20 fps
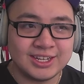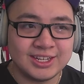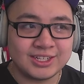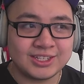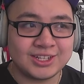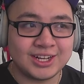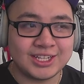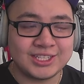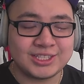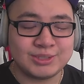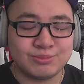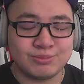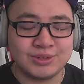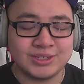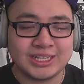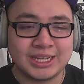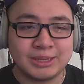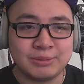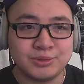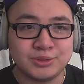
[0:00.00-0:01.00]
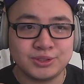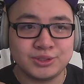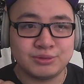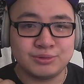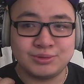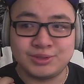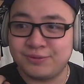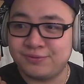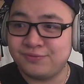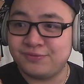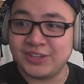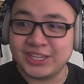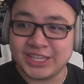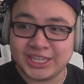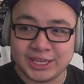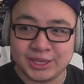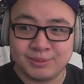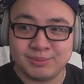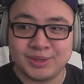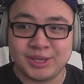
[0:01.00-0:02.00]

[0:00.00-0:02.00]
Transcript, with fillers: Guts was able to defeat him